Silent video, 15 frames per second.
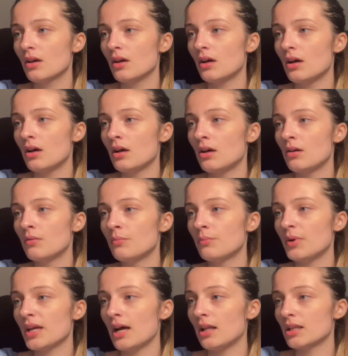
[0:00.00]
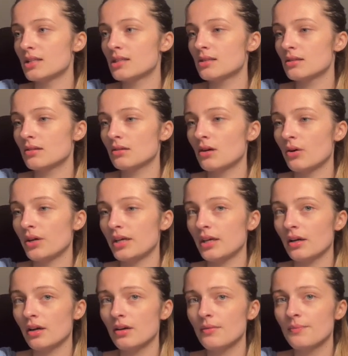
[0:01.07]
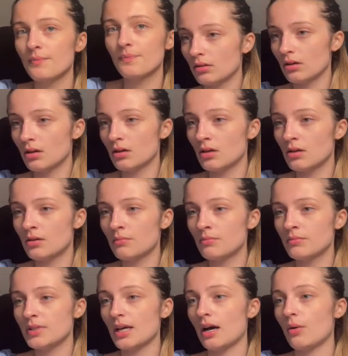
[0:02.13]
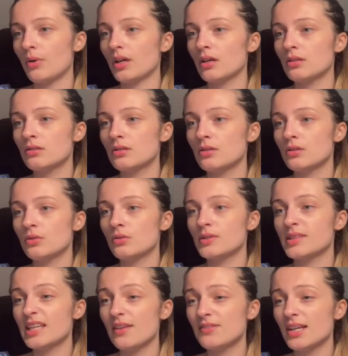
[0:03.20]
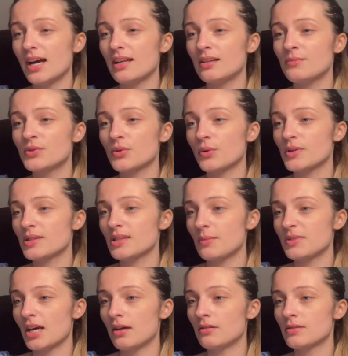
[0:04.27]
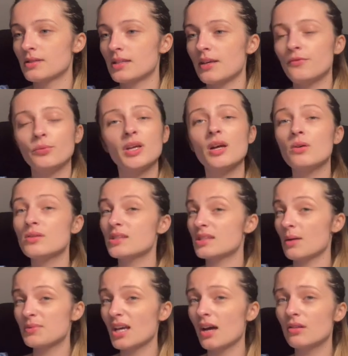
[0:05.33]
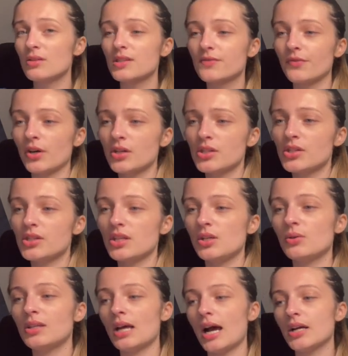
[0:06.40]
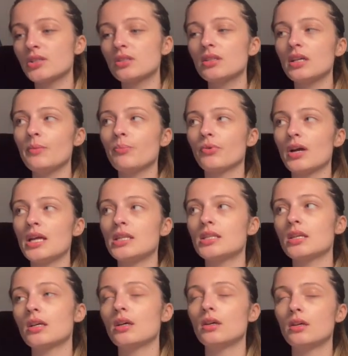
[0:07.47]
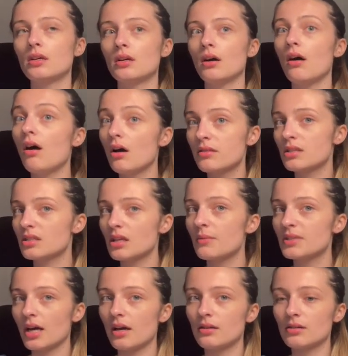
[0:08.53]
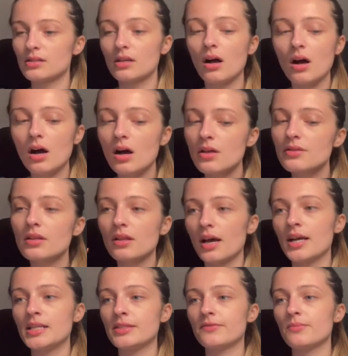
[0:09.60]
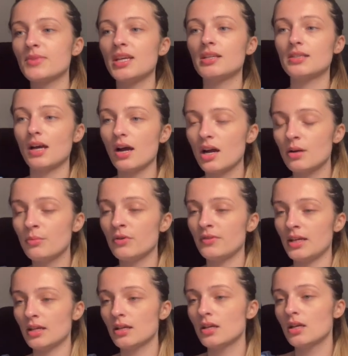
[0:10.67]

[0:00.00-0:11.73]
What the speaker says: But yeah, let's go here. Yeah, we can do saved items or subtitles. If we go to subtitles first, you can actually print all the subtitles, all the lines from the entire movie,